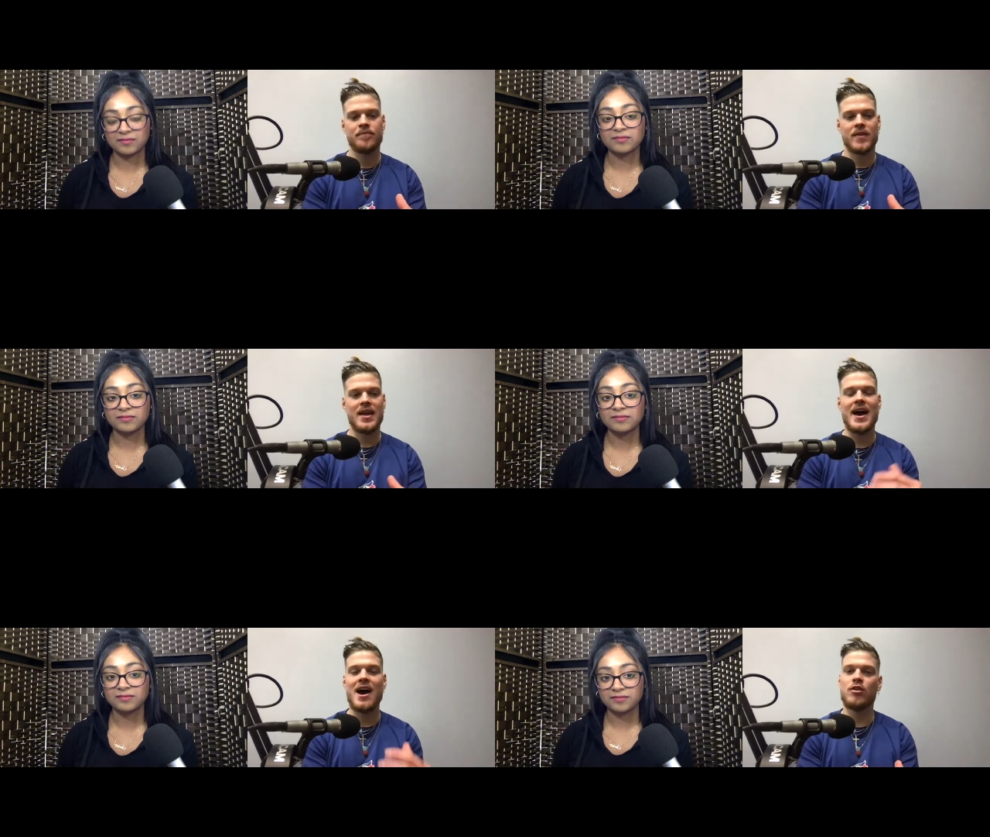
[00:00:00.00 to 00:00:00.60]

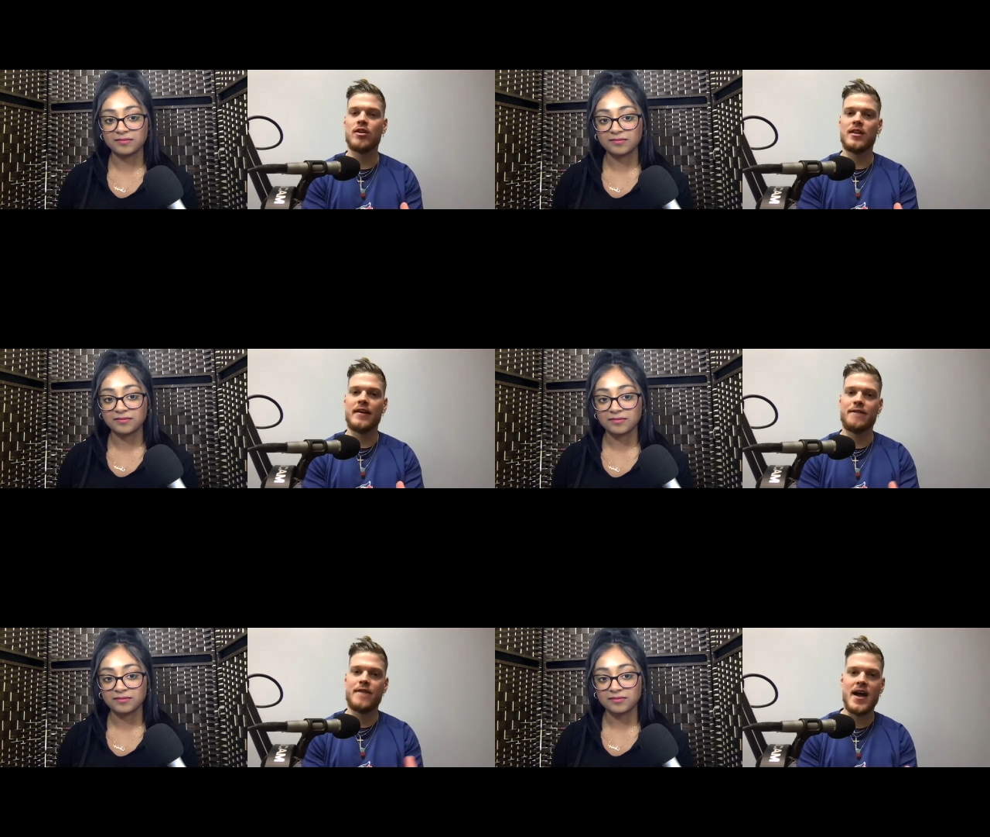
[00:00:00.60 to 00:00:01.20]
Speaker 1: and how to
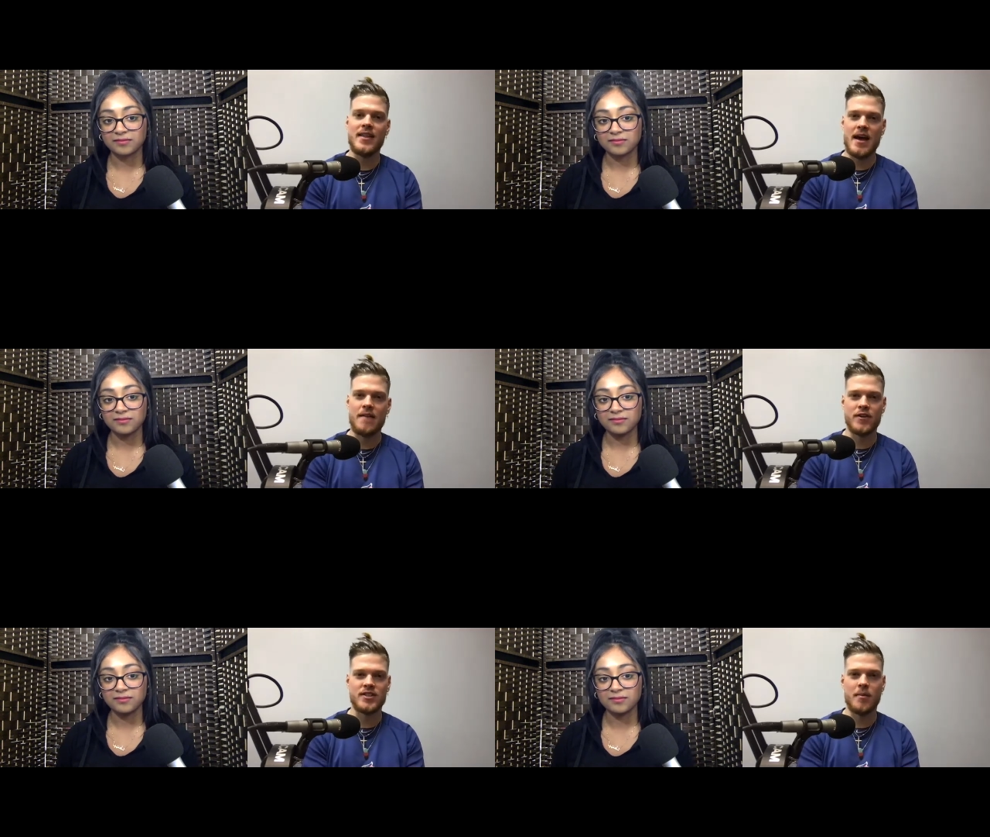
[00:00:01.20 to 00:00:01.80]
like find
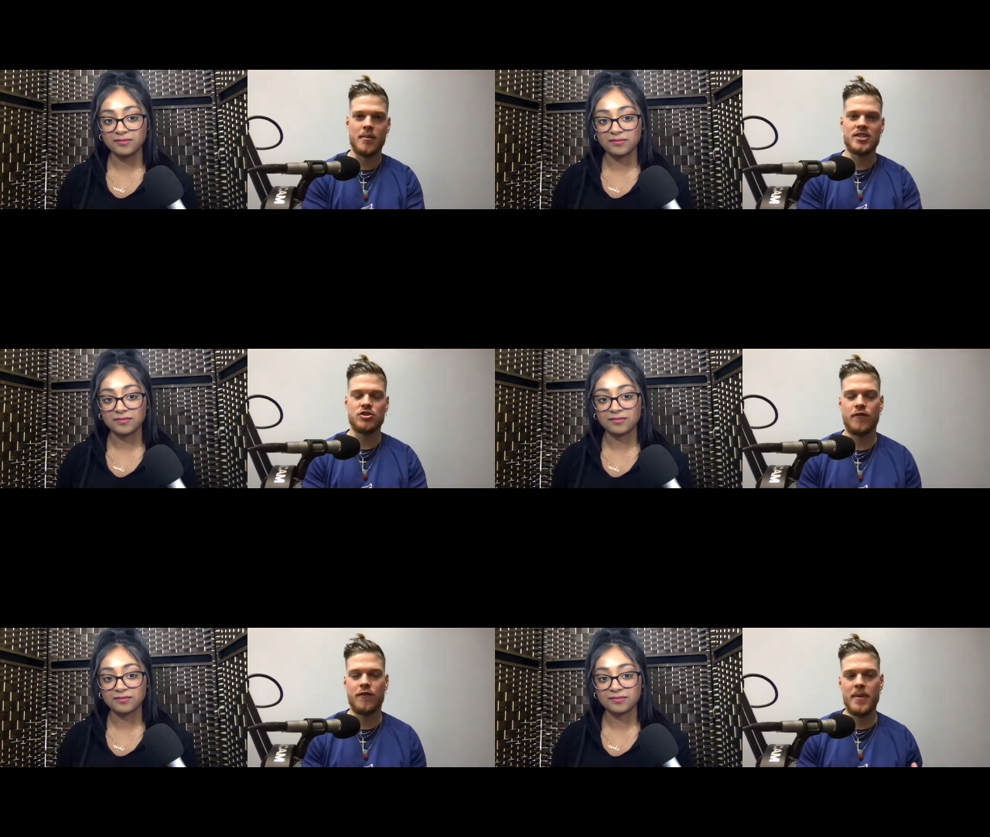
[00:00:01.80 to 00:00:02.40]
that for somebody.
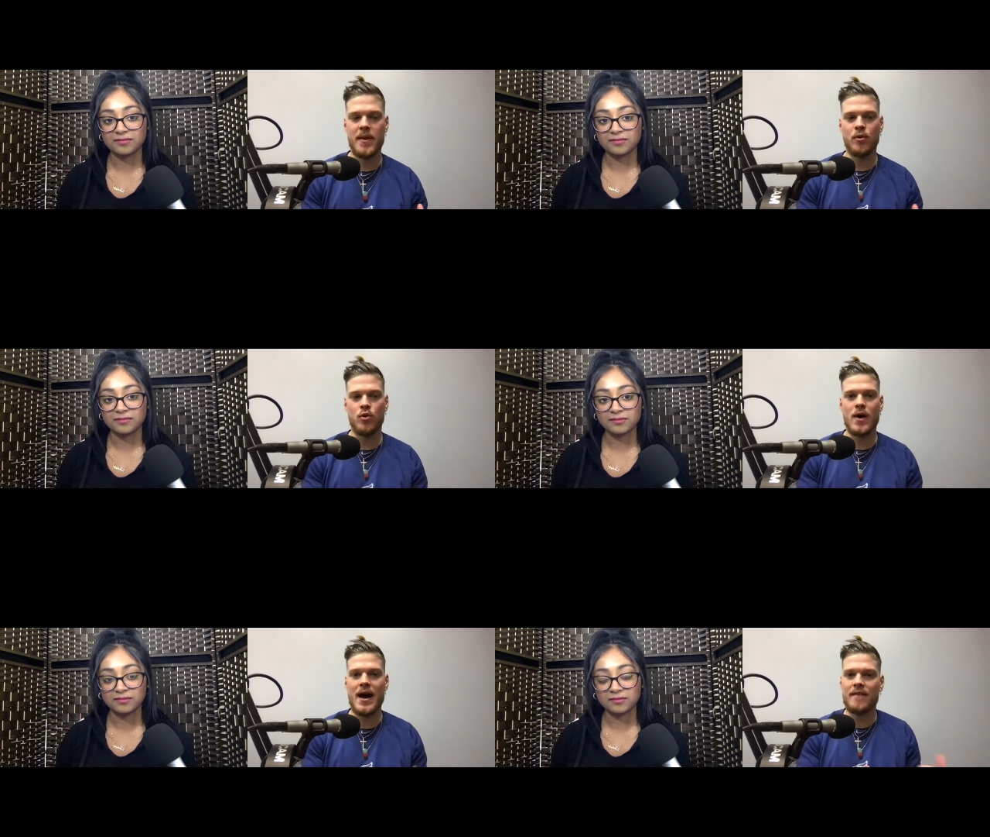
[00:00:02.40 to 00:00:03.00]
So for
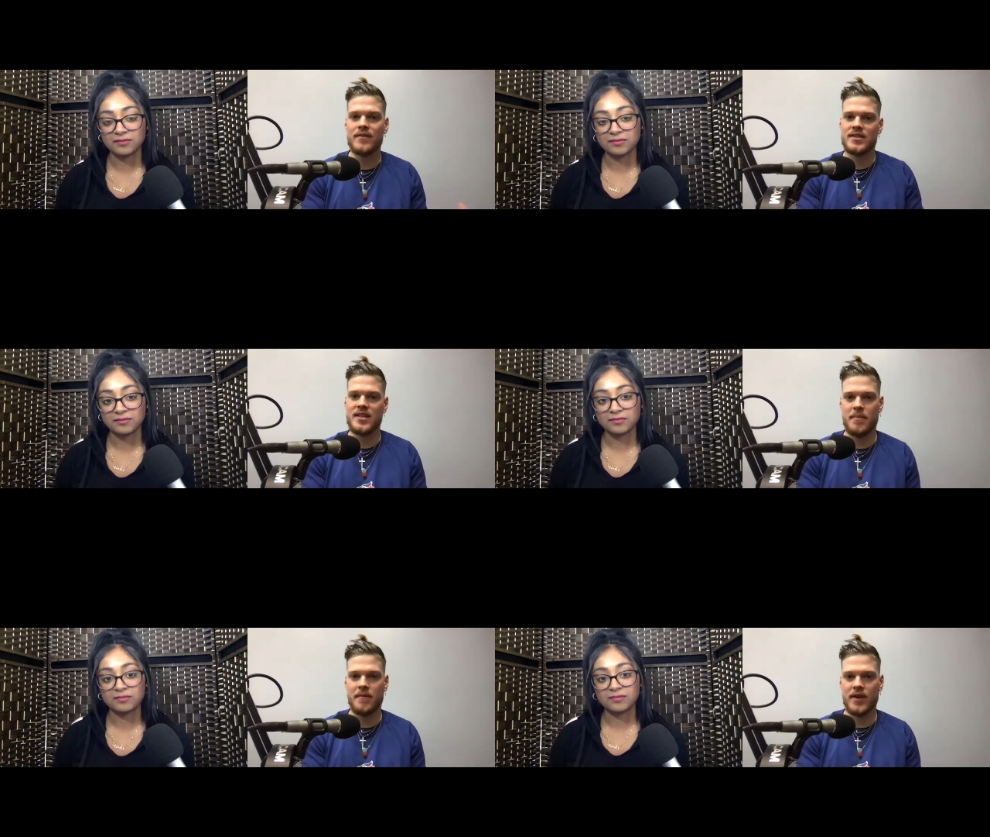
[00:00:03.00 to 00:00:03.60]
people who have this
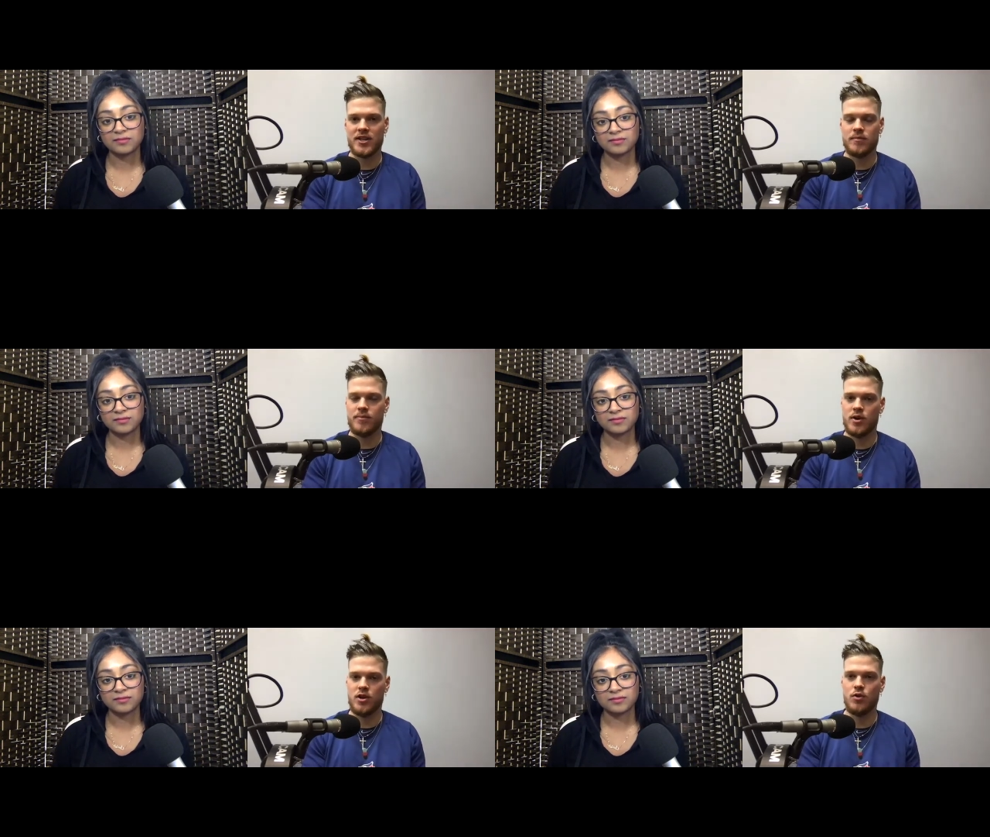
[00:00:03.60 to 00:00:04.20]
deep
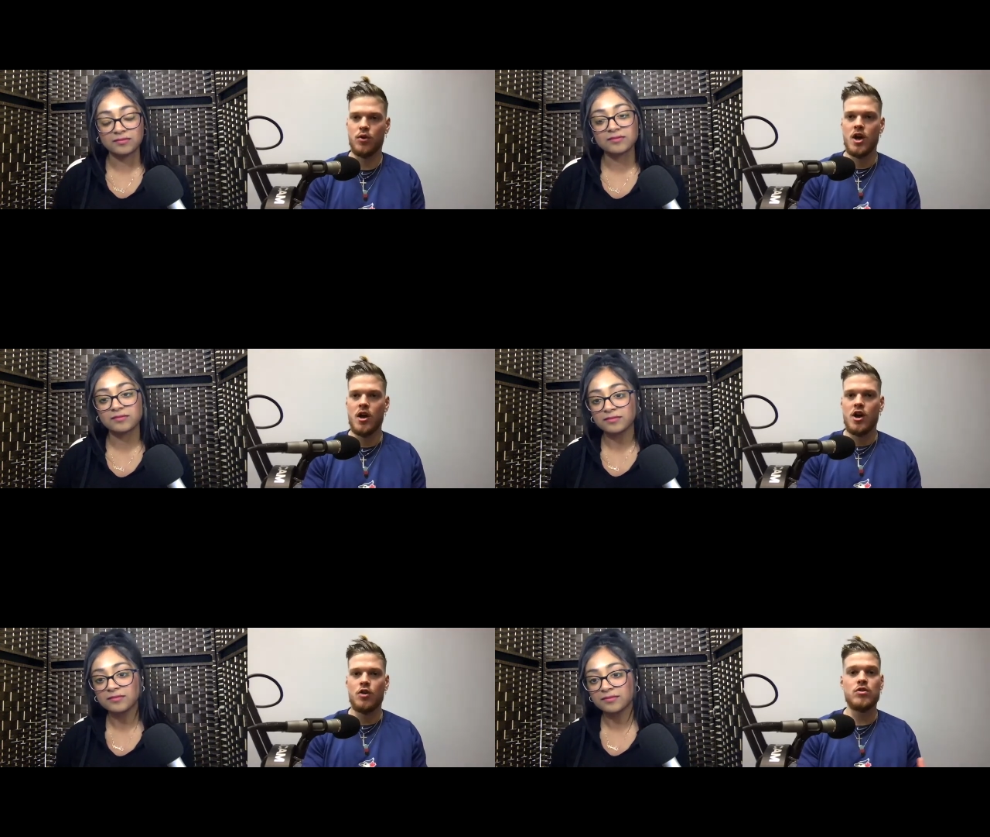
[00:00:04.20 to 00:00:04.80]
inflection point, who
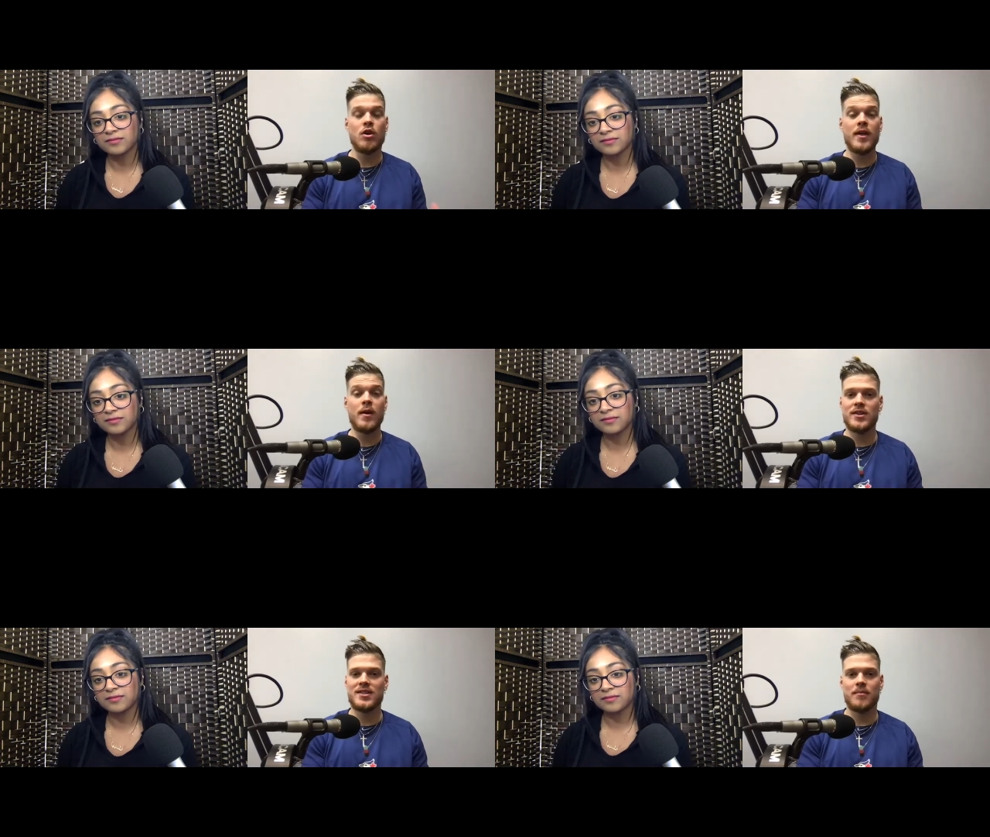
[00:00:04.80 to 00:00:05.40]
who know
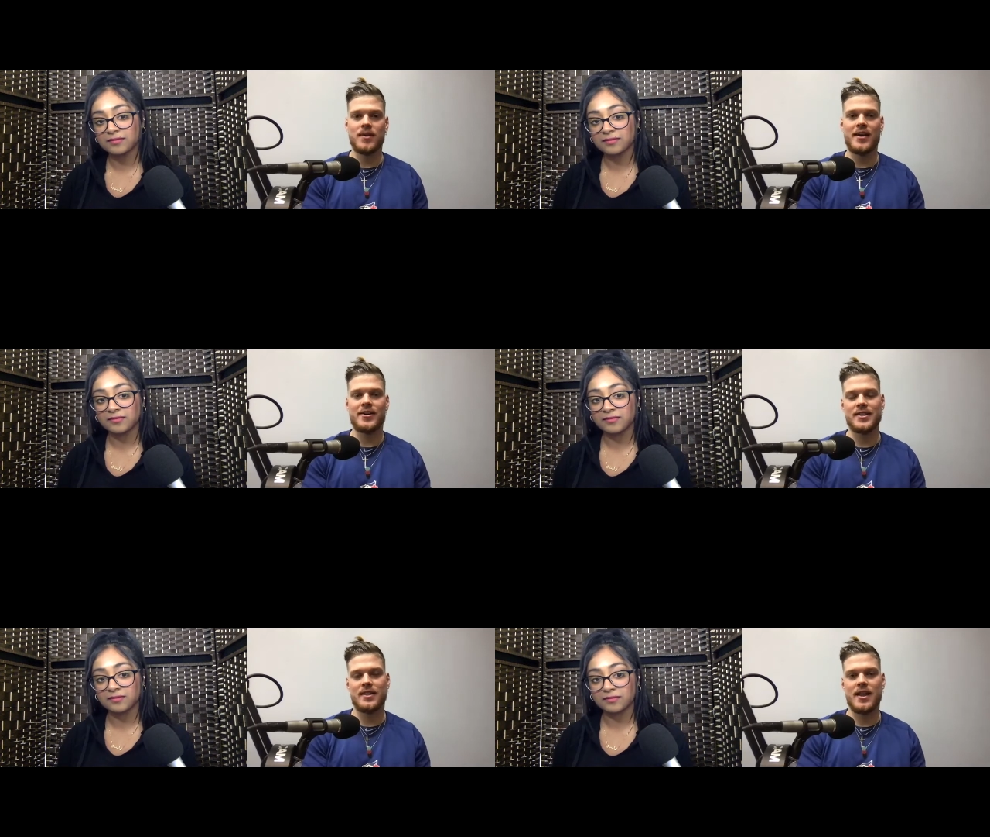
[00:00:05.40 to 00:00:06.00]
they want something
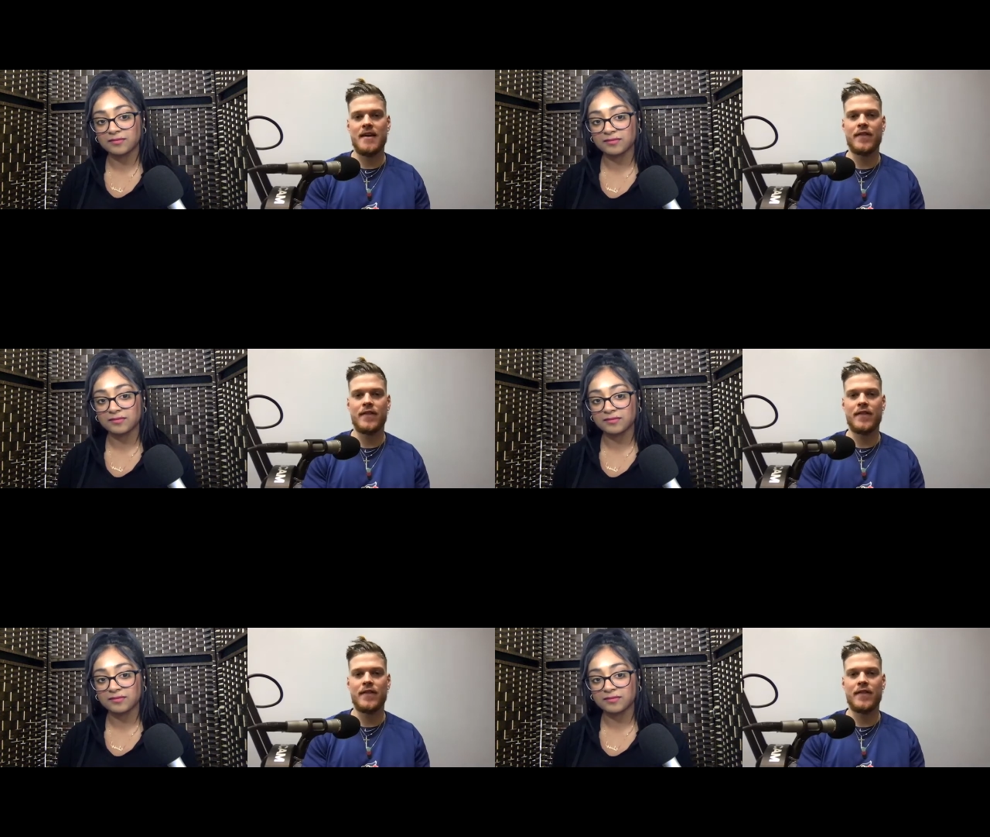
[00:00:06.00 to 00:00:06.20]
else in life,